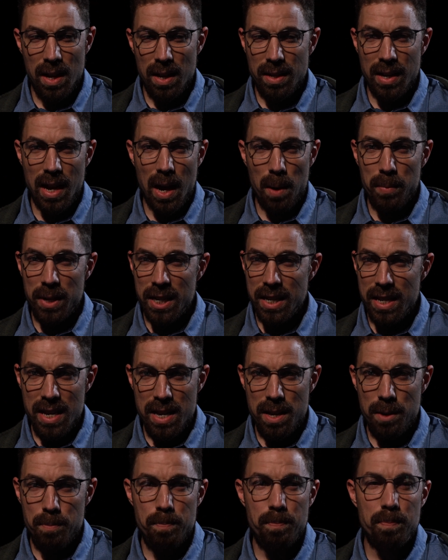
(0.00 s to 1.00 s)
Now
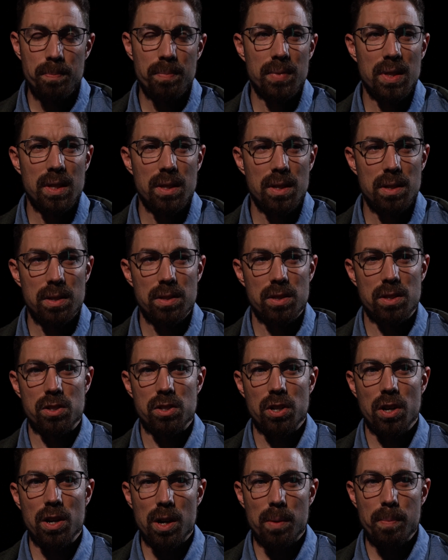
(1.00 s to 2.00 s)
mi-nEEm, the
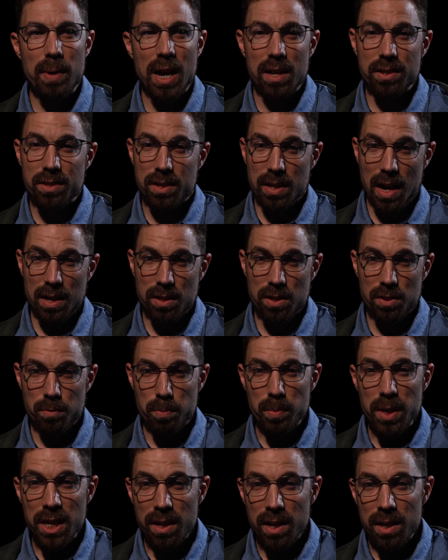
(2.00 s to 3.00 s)
term, has lots of
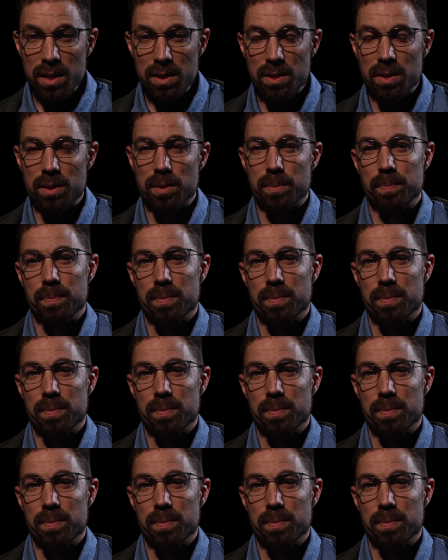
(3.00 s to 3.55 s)
meanings.